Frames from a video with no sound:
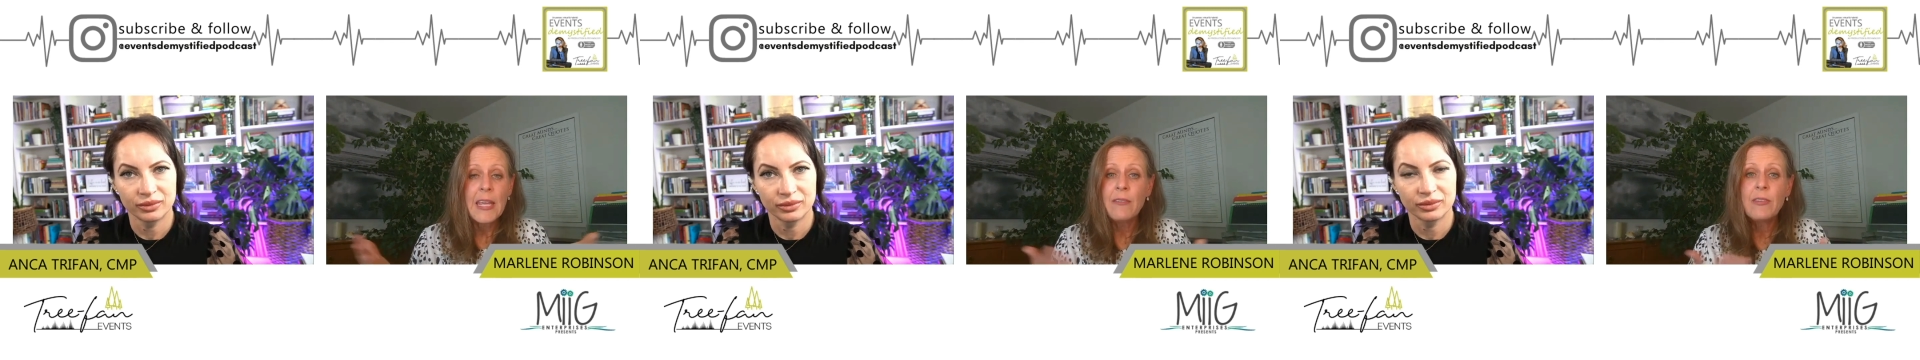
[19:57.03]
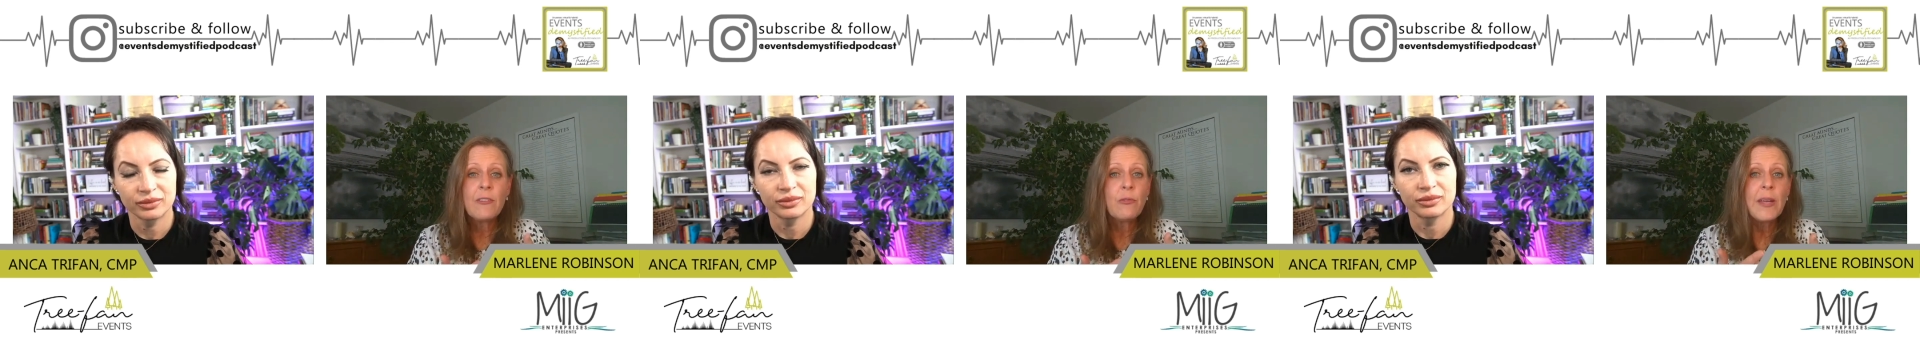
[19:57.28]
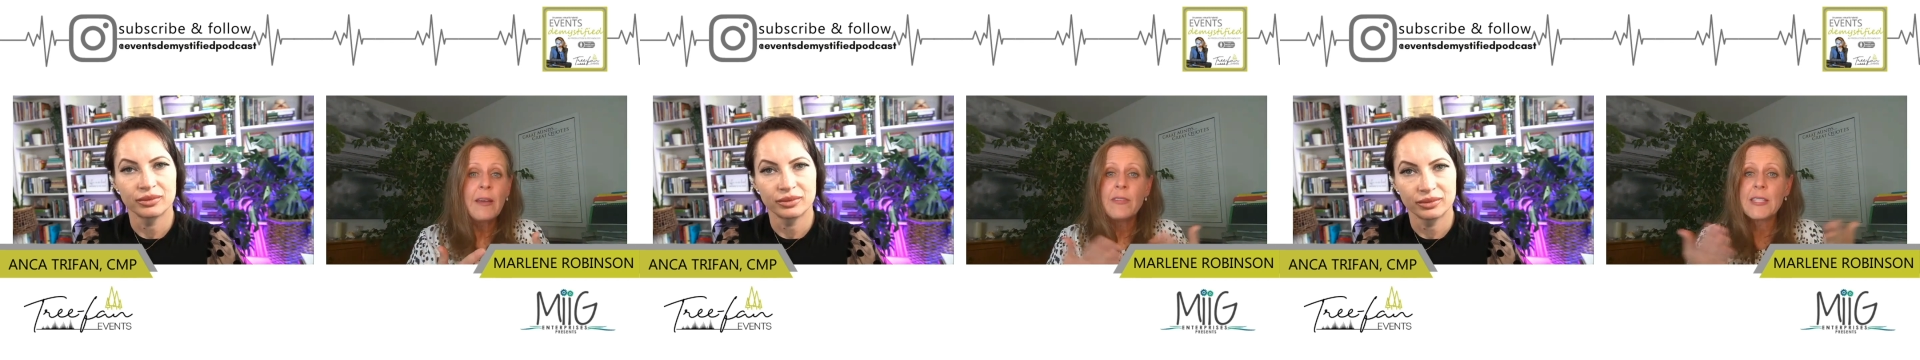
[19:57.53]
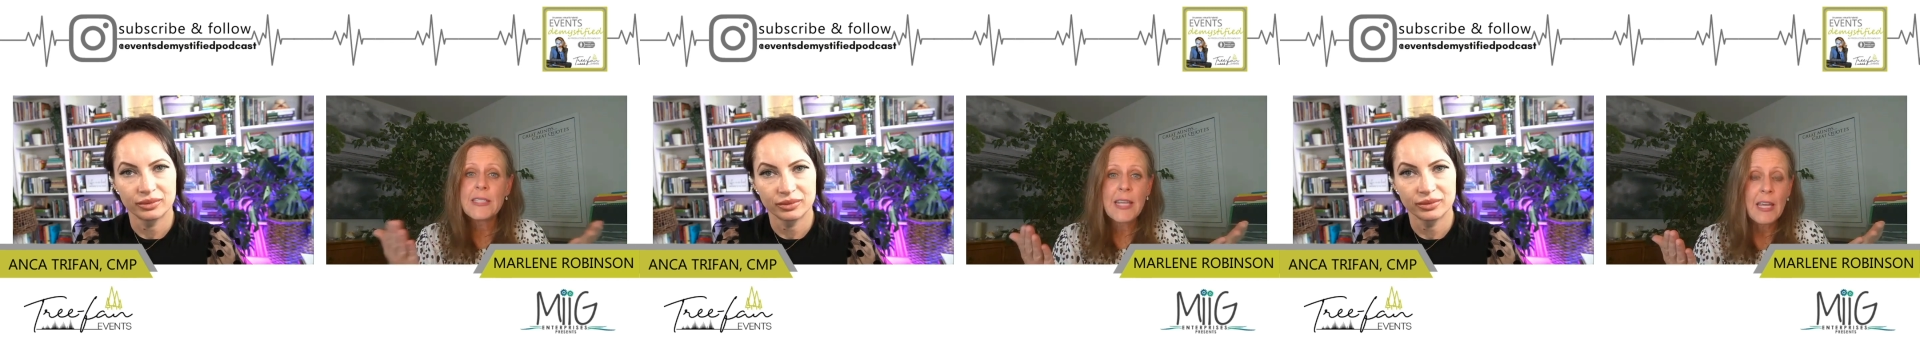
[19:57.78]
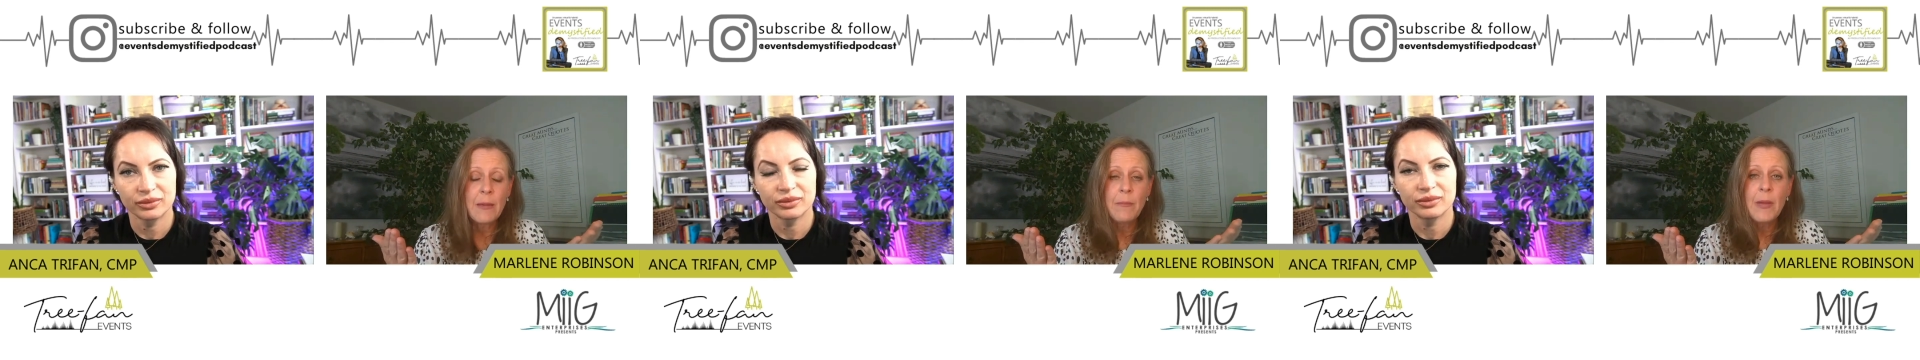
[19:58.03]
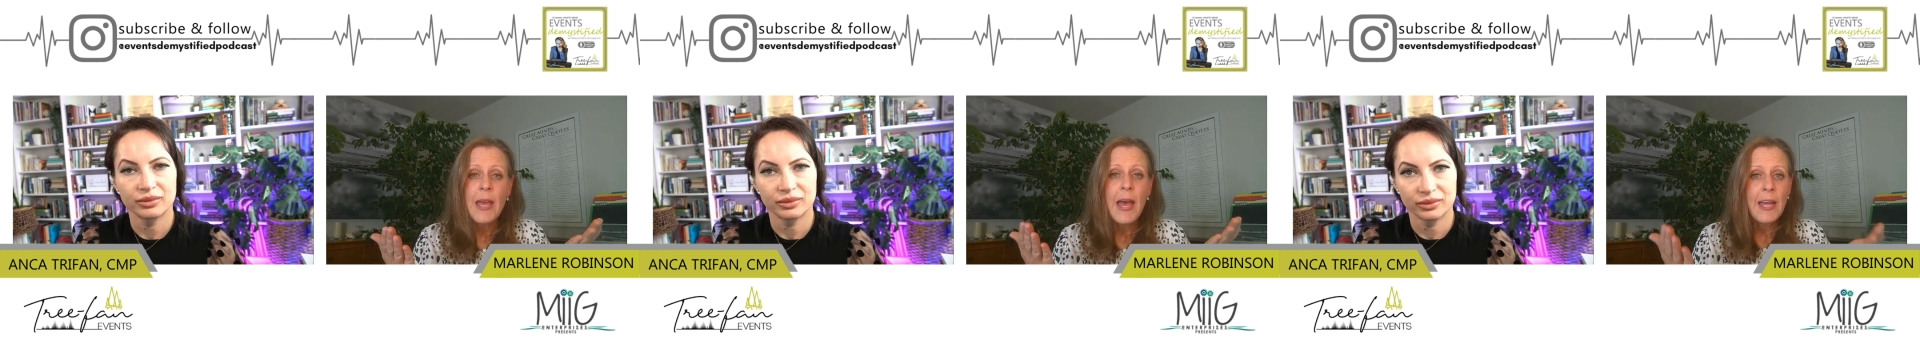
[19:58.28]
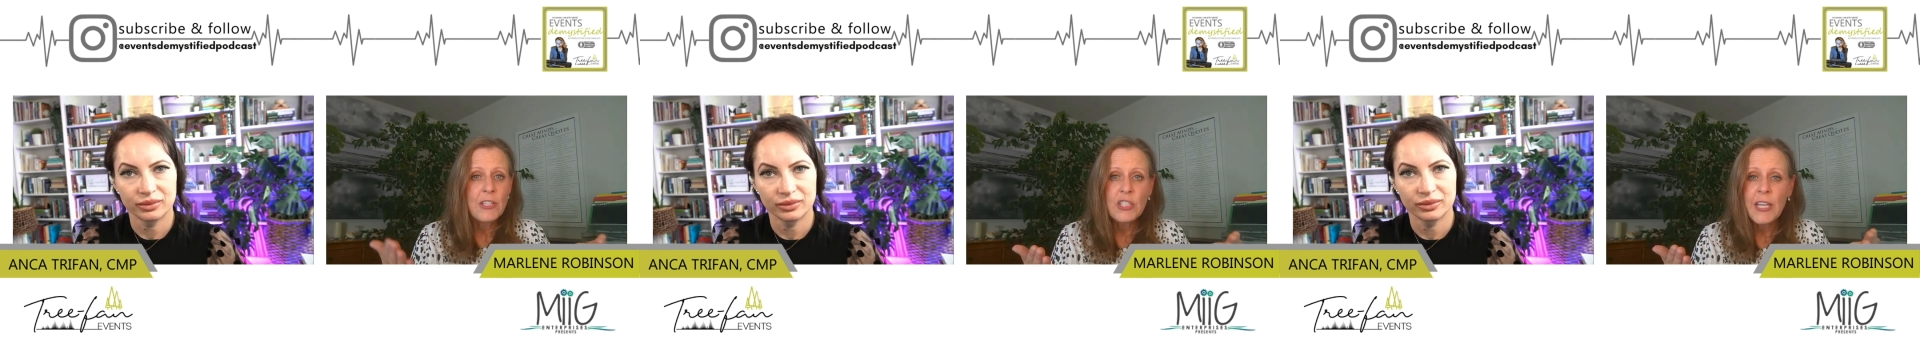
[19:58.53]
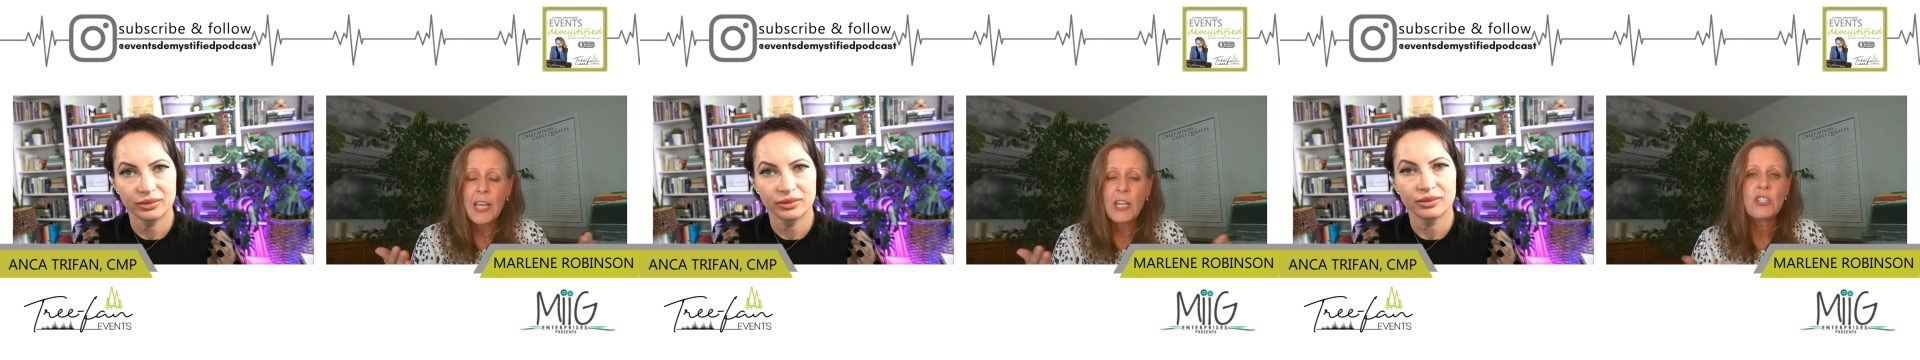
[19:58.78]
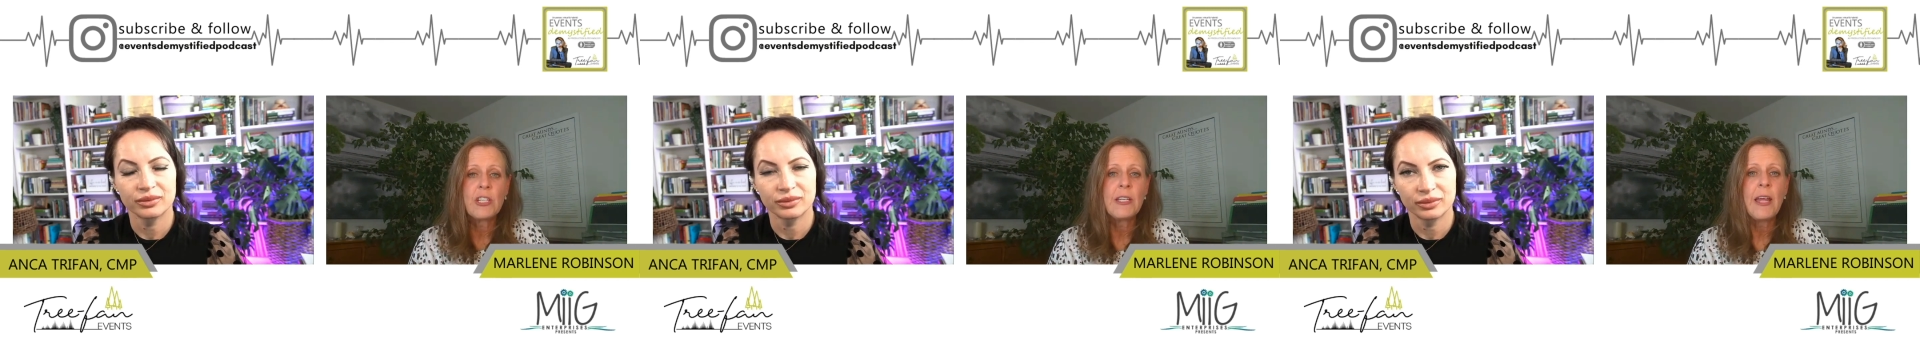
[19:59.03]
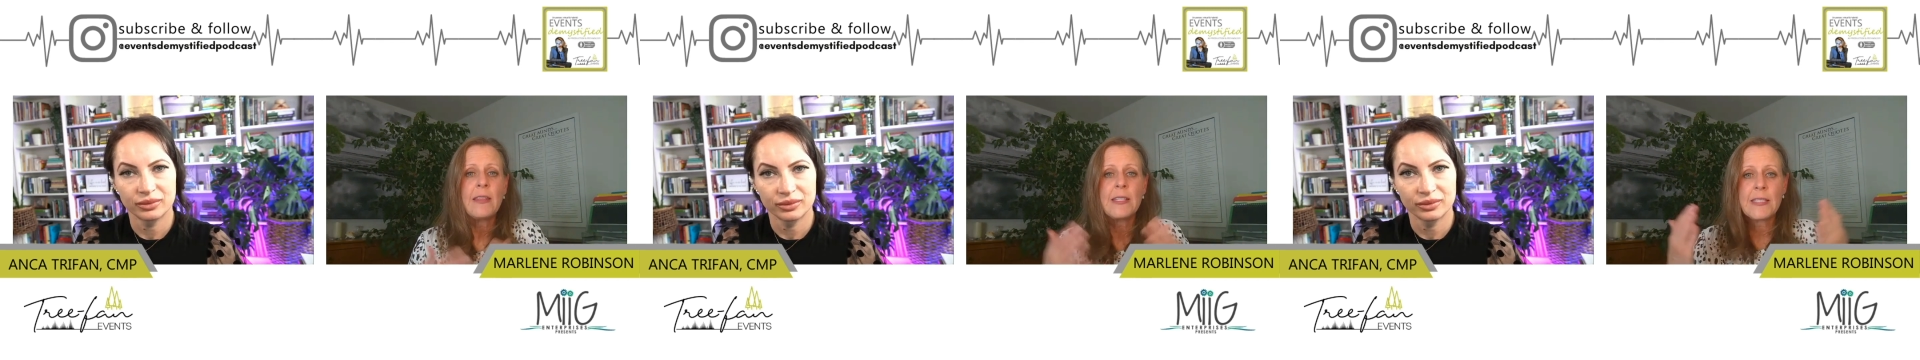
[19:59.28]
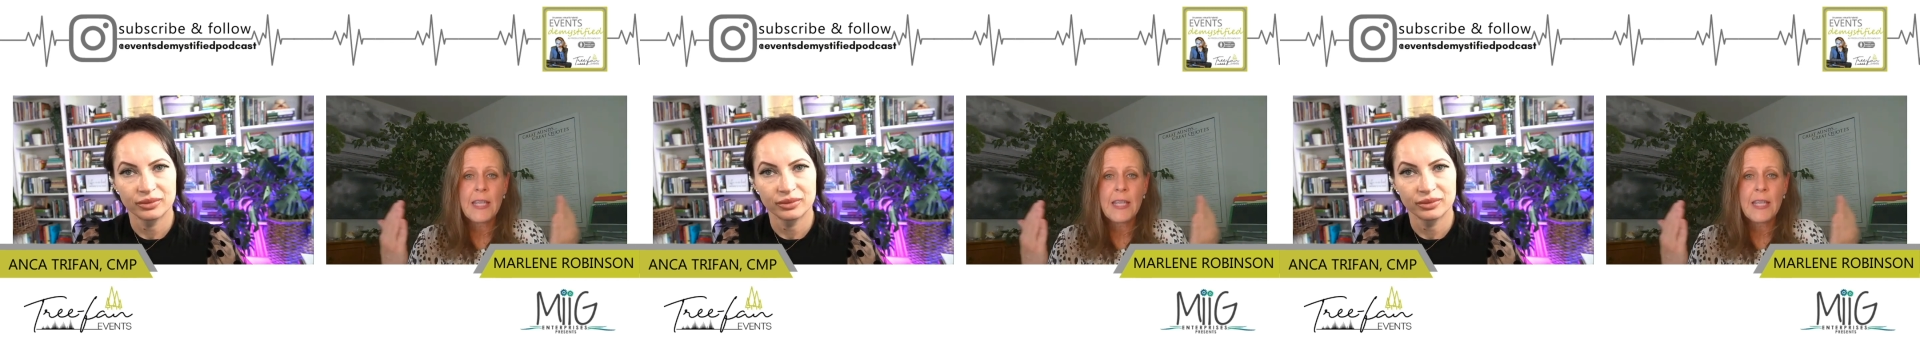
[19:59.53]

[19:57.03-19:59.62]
Speaker 1: even if we have the same education and the